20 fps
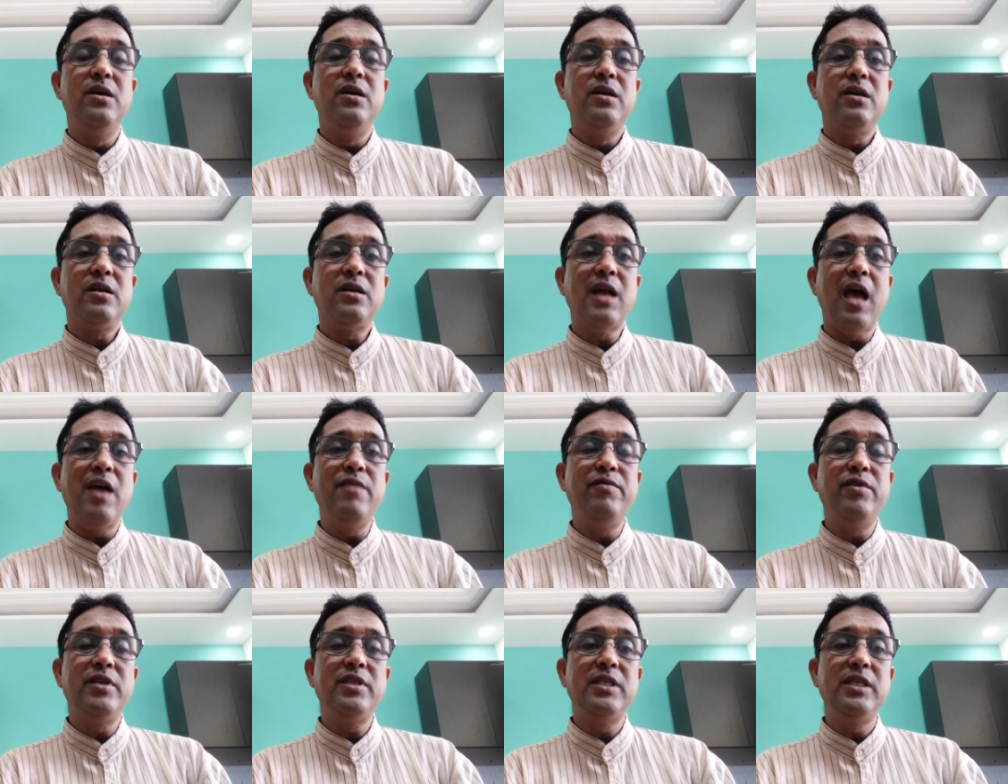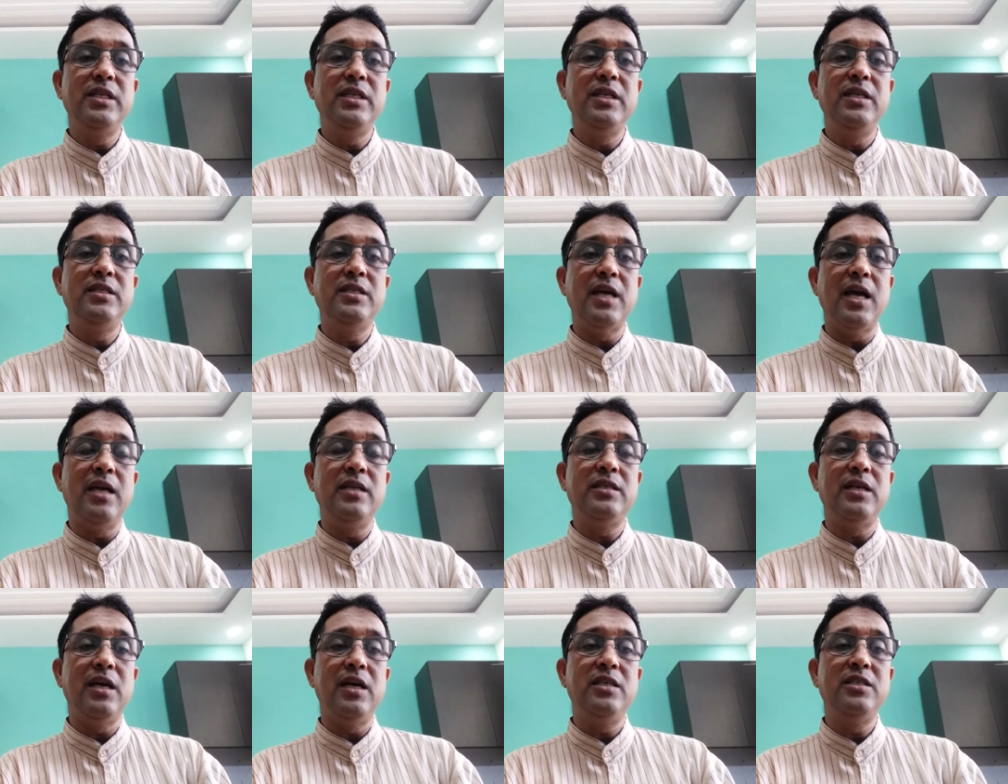diversities
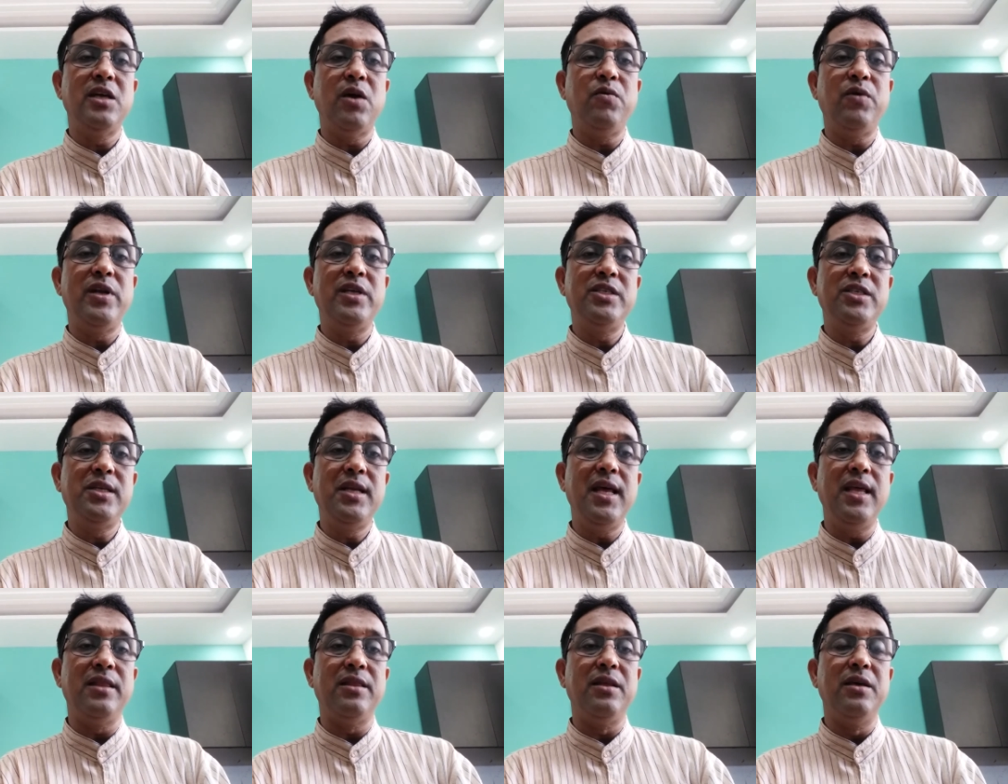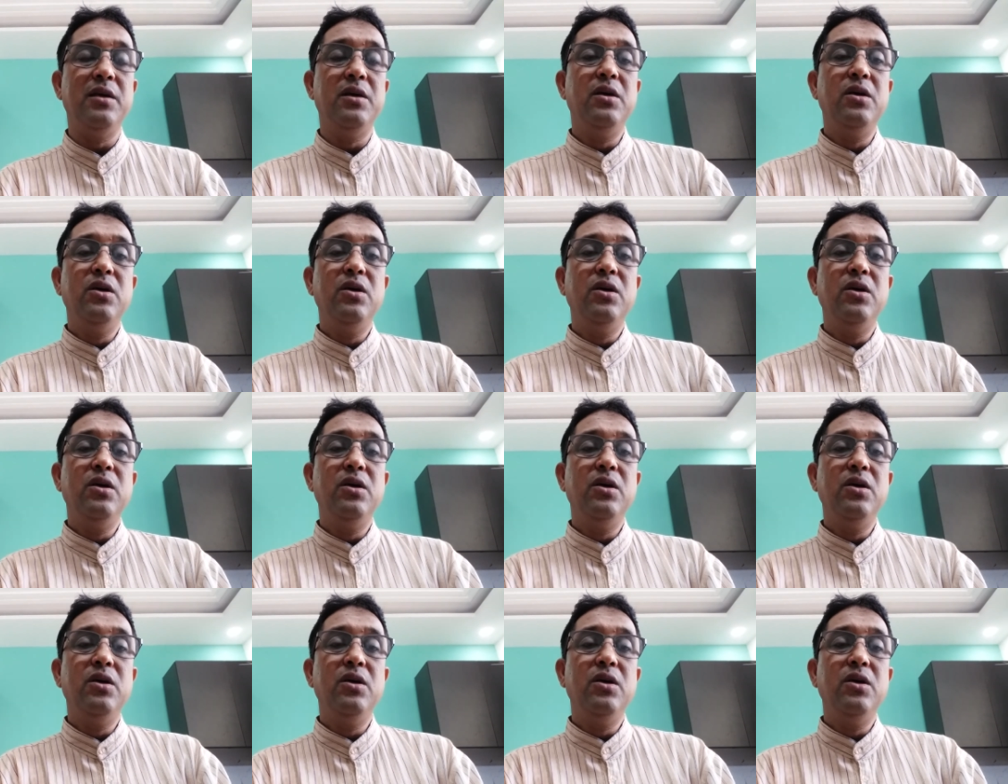as our strength.